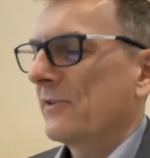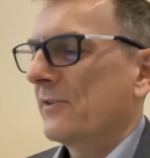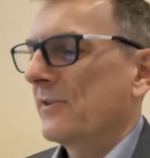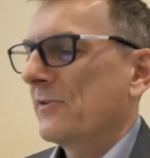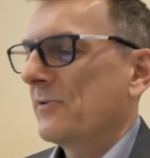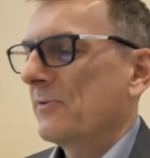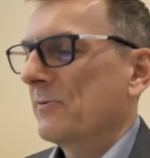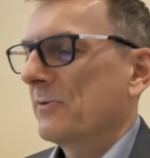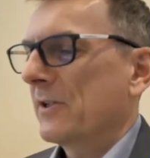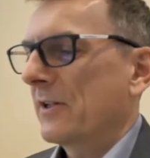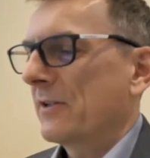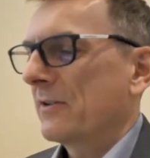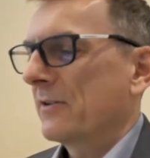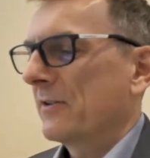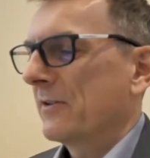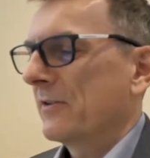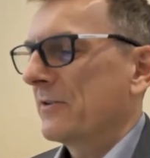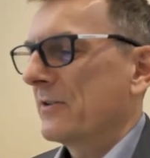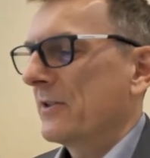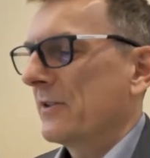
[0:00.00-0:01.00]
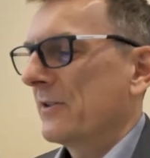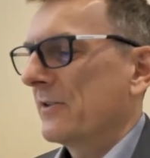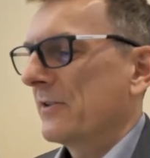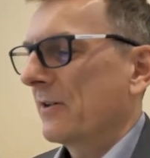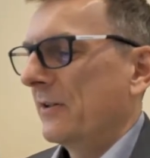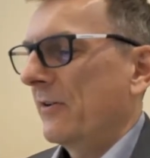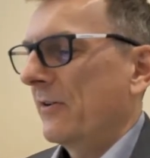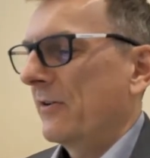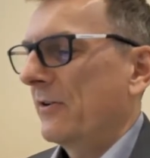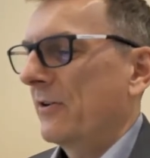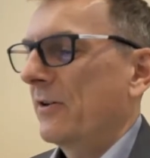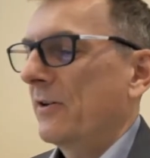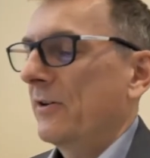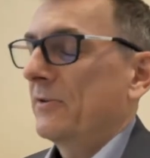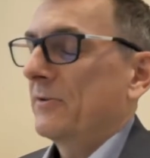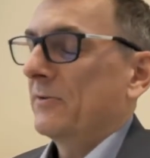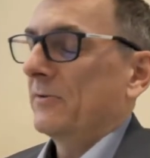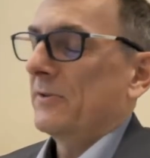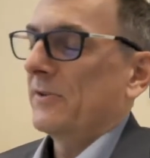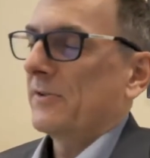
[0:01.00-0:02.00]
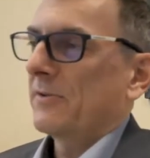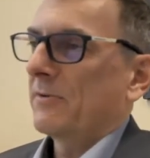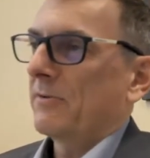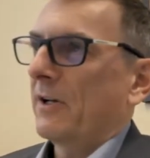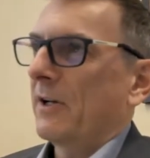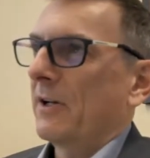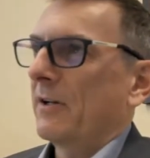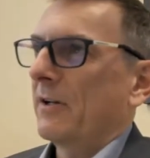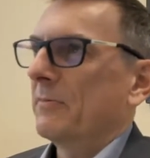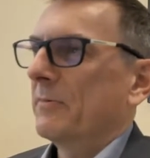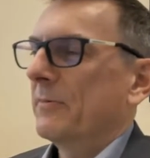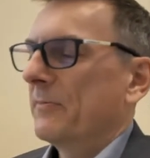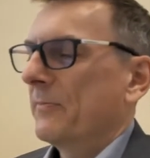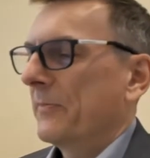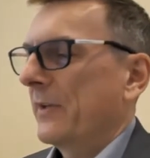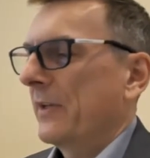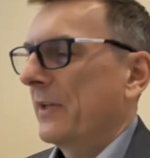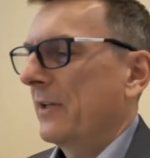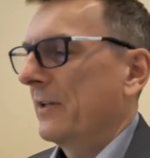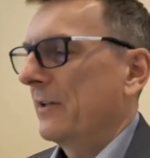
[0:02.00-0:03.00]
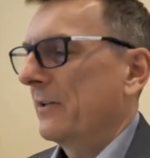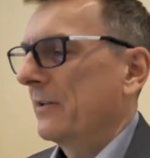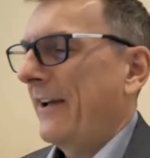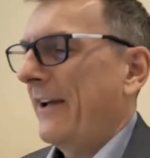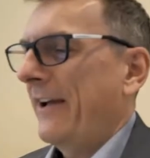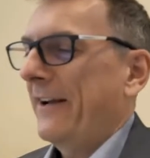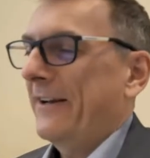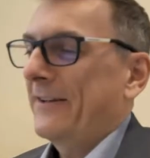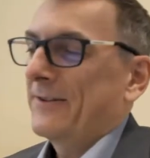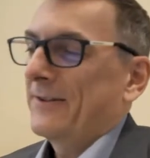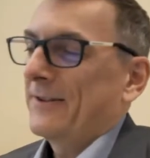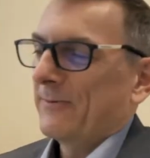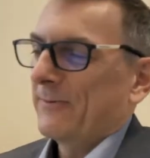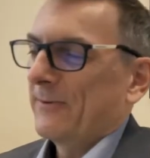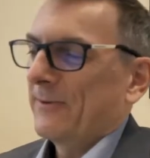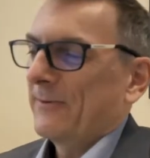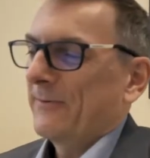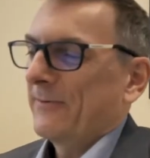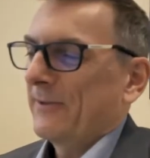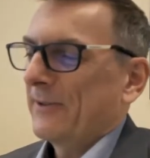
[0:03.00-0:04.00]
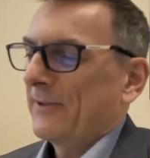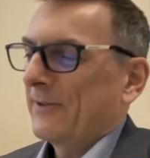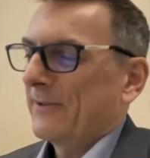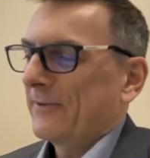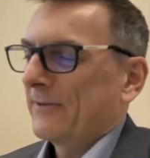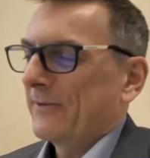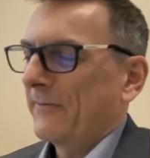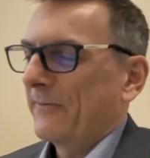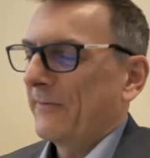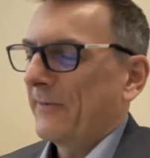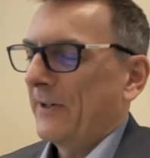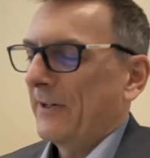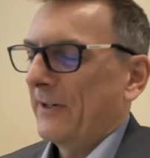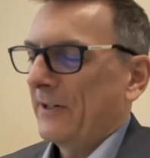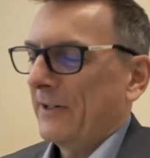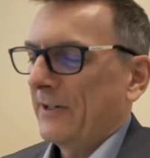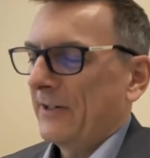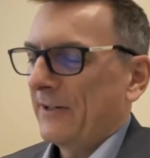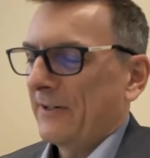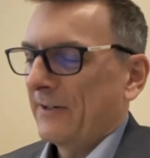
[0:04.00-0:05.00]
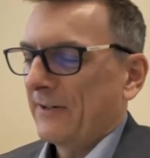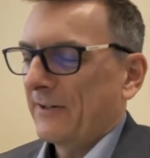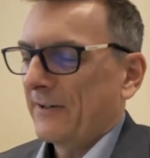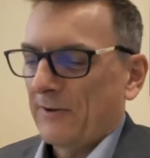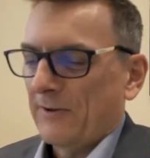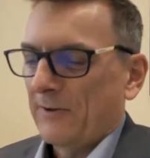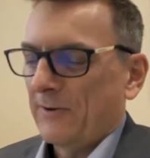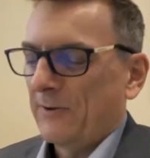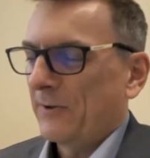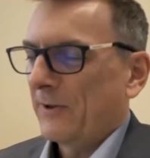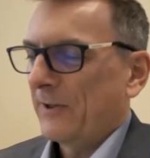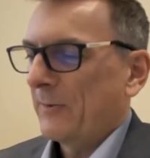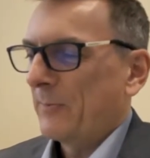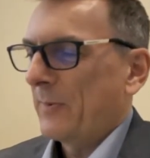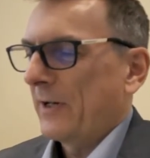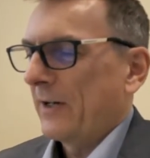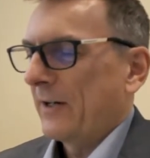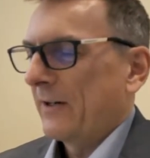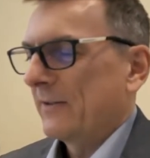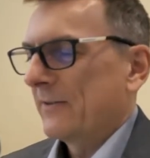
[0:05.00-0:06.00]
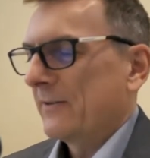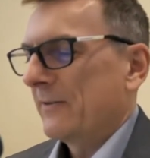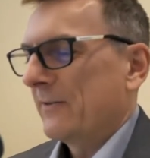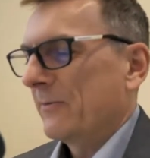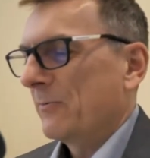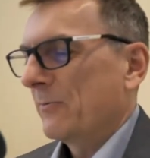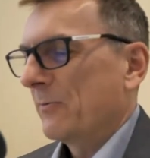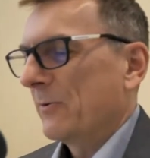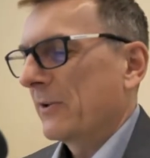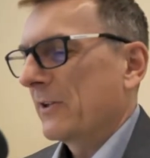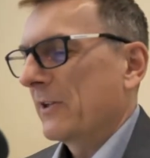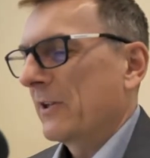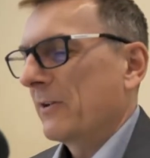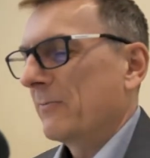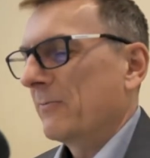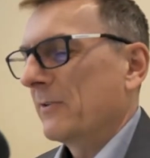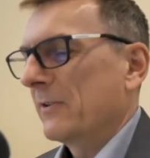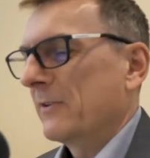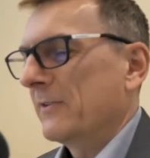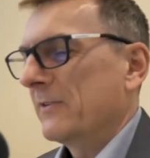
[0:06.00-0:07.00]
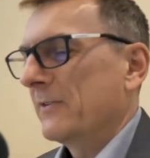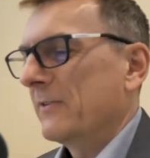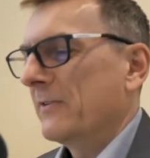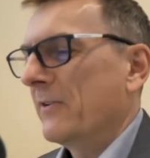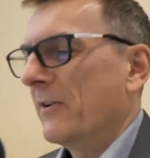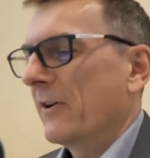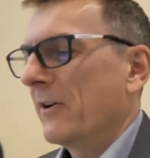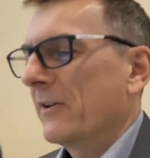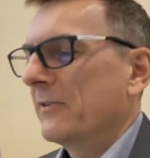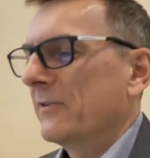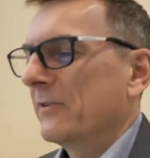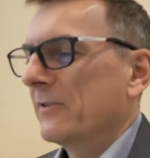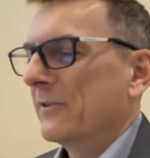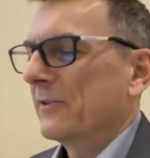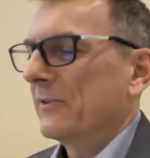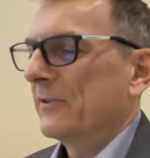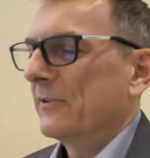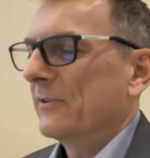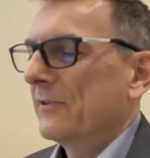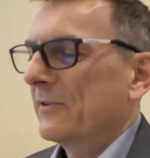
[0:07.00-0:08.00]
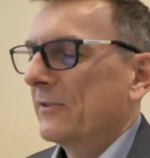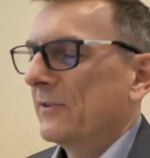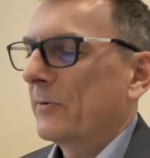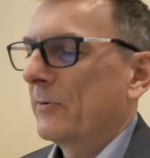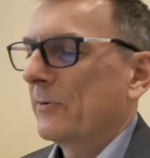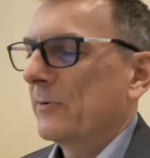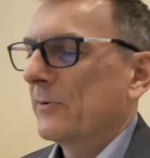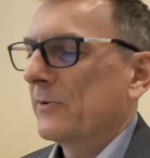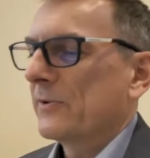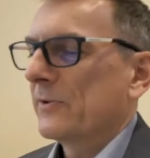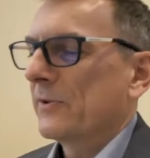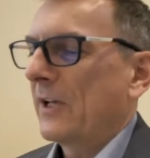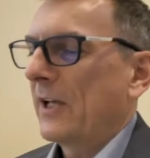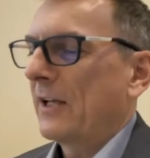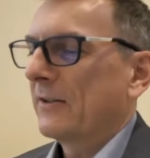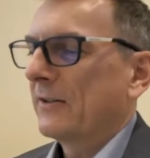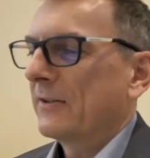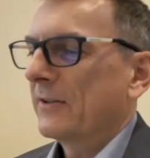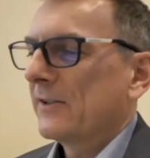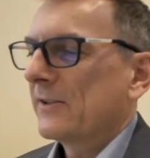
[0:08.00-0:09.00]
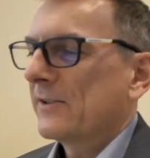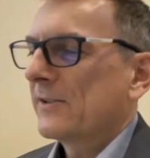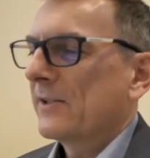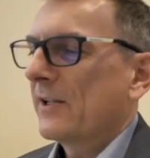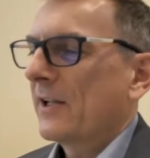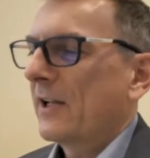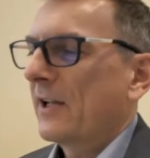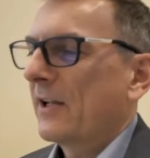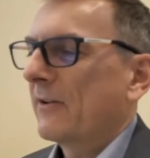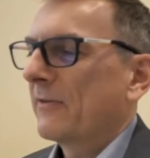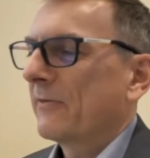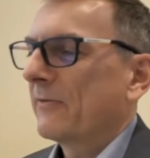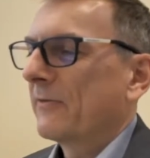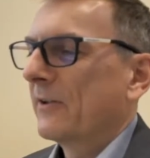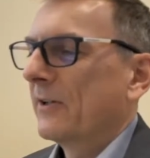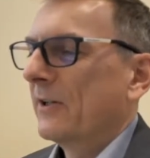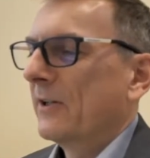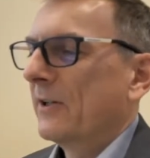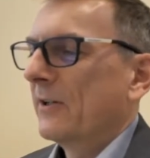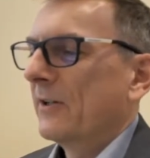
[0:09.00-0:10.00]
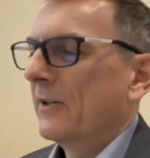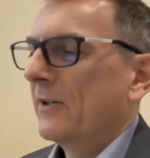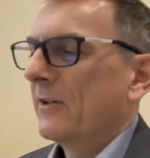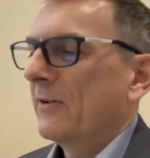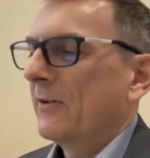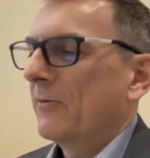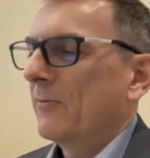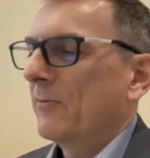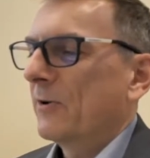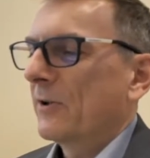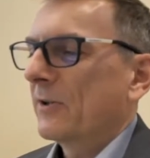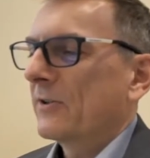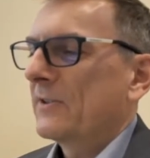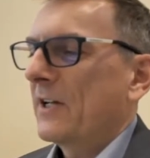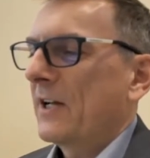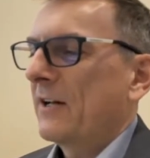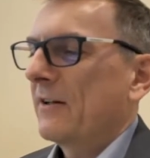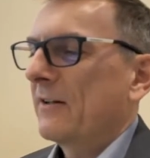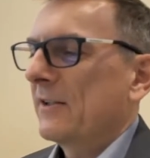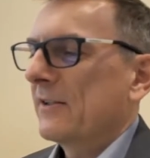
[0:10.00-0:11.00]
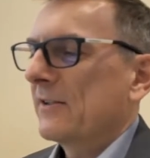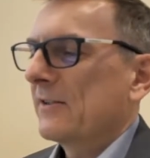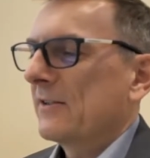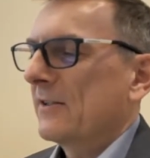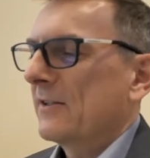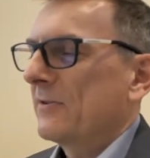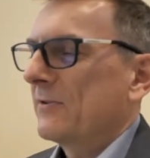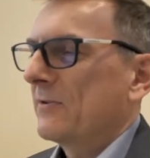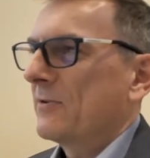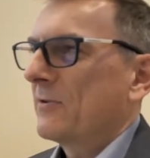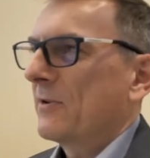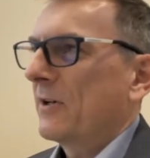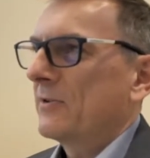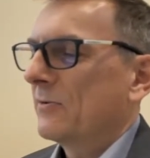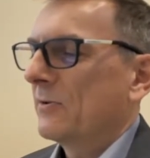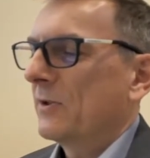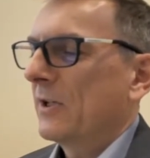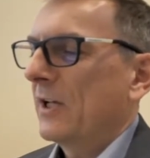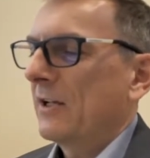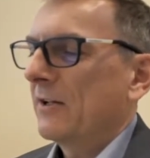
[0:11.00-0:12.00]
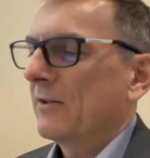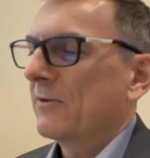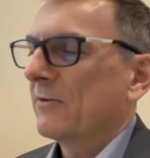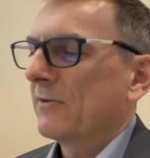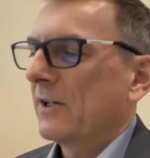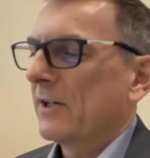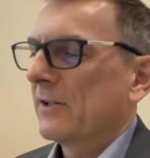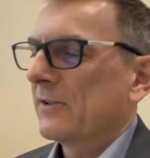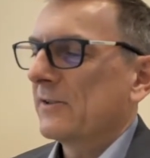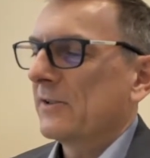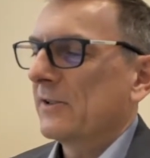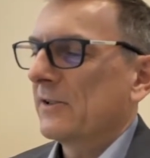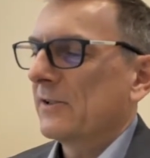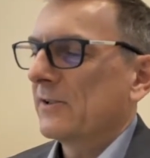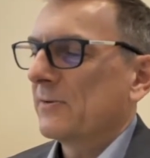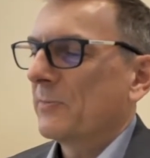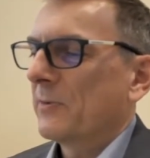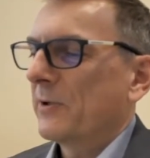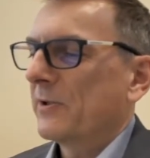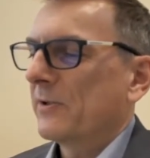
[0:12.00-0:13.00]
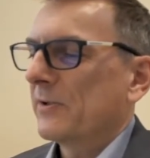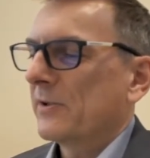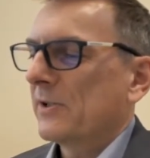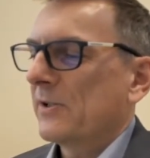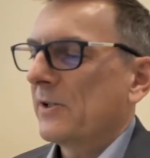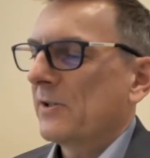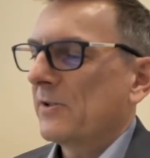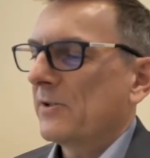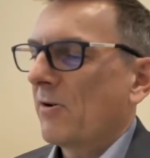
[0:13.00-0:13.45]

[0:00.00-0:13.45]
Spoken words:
these new technologies are hard to describe. And actually, we feel very good about working with Gartner, whose analysts have worked tirelessly to try to categorize these because it's